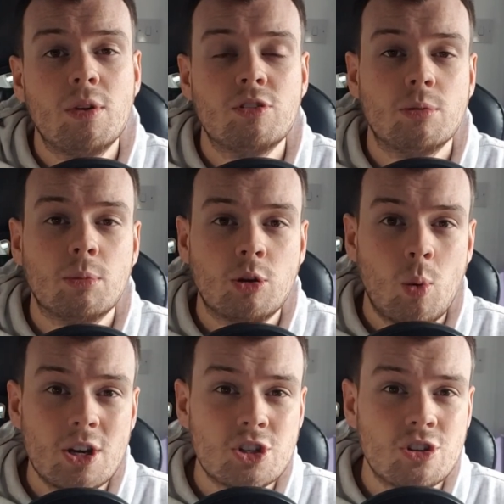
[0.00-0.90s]
with some
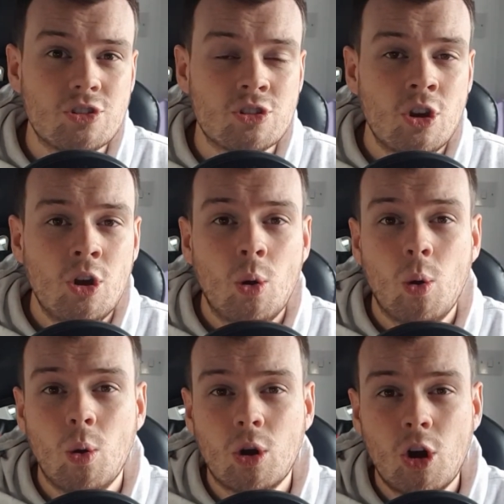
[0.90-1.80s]
questions
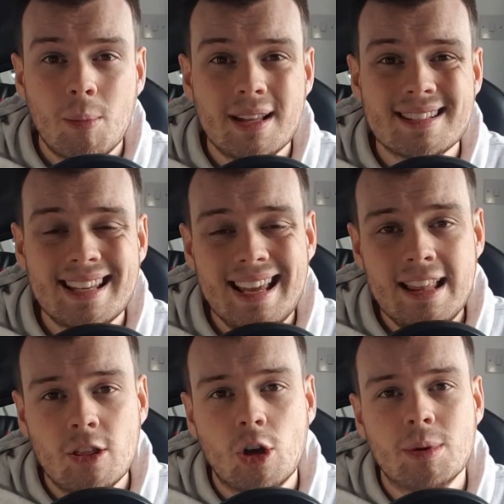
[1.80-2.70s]
or comments
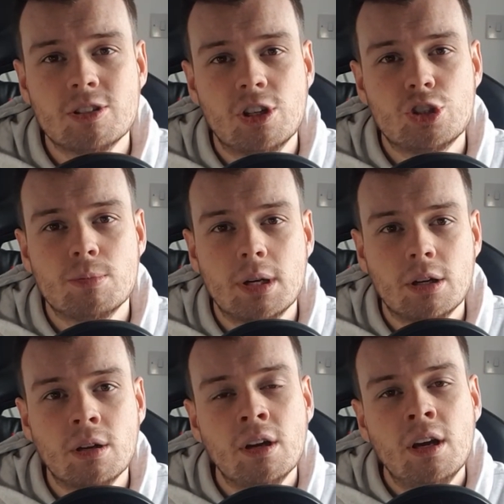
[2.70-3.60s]
in the comments section
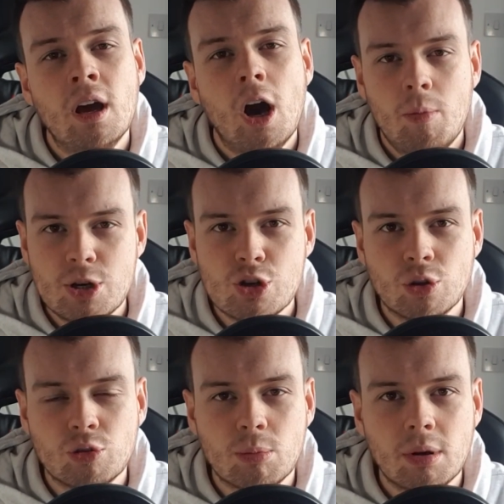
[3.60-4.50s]
below. I'll be
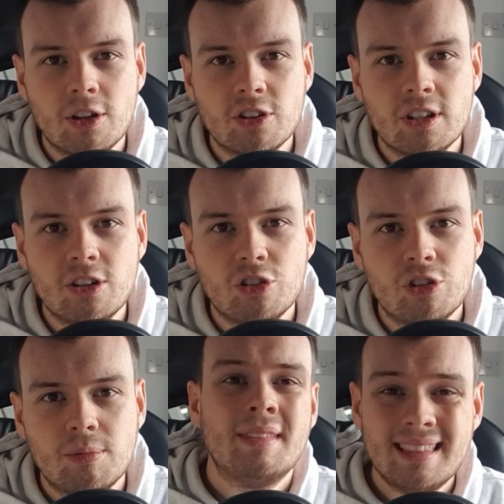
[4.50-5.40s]
sure to reply to
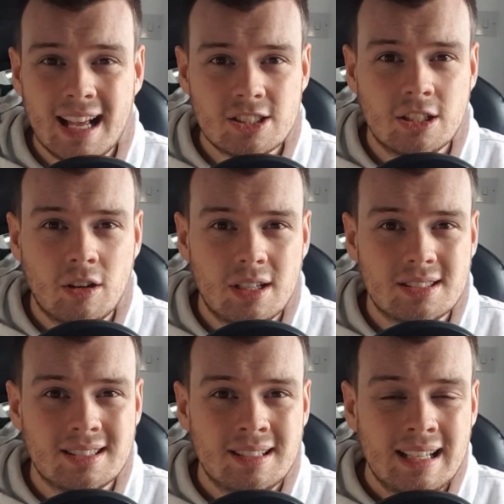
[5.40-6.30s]
each. That's it,
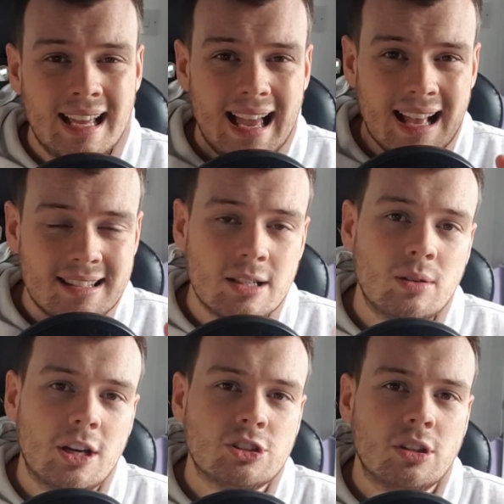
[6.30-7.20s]
guys. Until
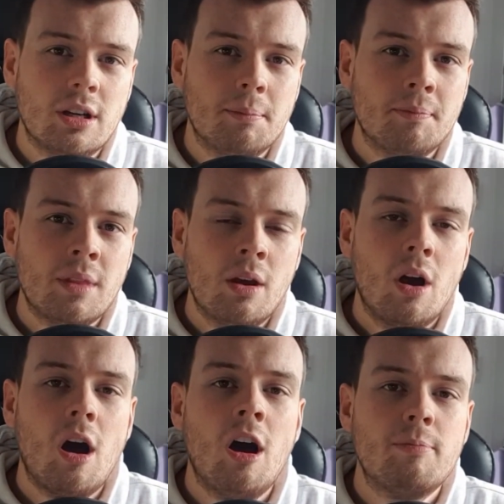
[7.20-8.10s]
next time,
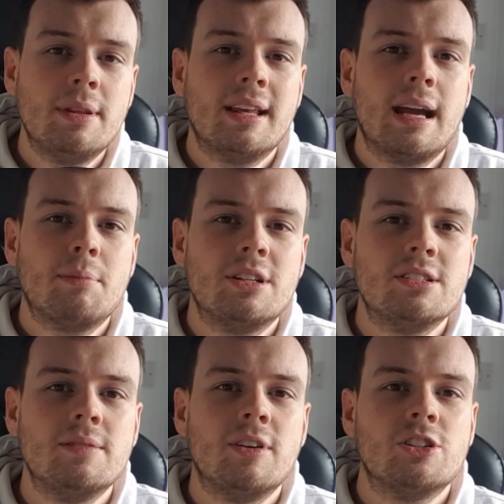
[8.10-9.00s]
I've been the
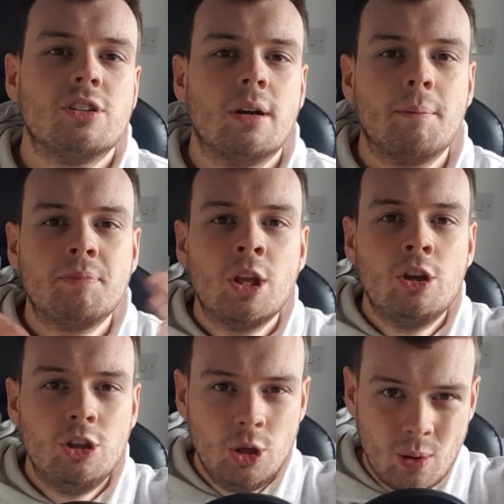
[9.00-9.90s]
Capitalist Investor.
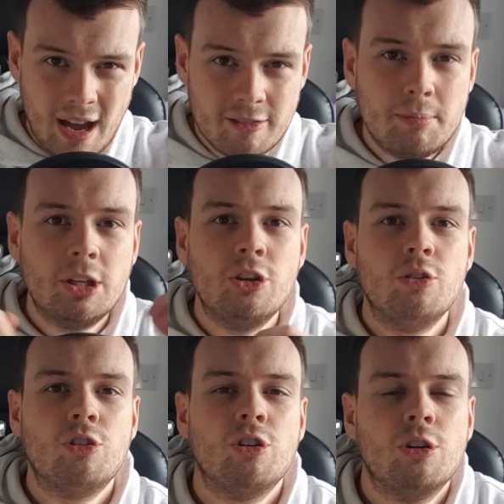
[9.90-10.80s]
You have been
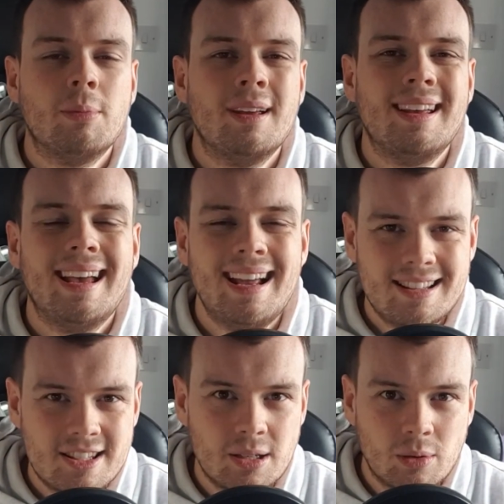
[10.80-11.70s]
YouTube, and
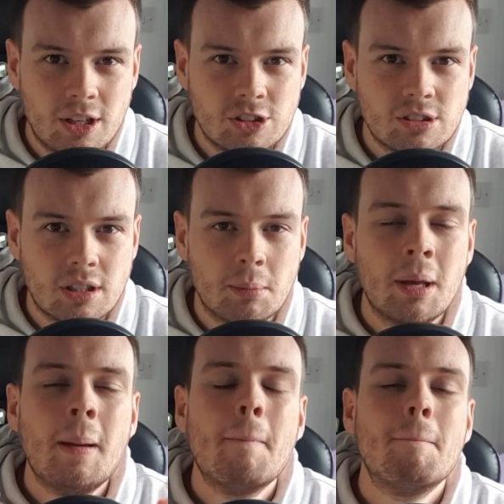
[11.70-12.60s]
until next time,
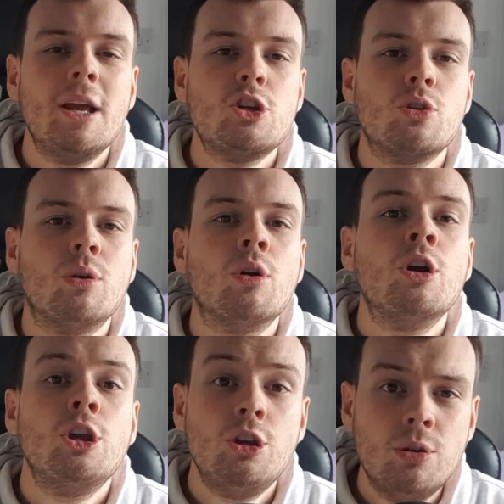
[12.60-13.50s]
make sure
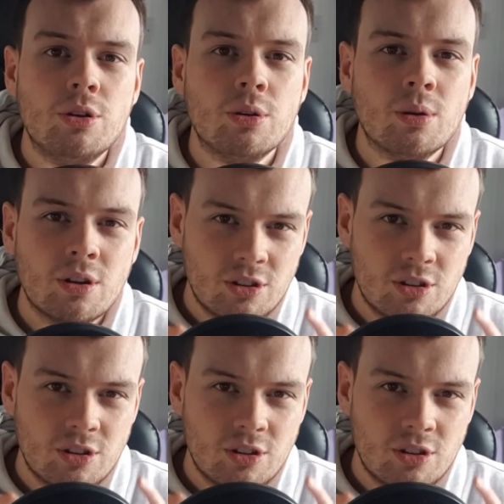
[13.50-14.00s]
you do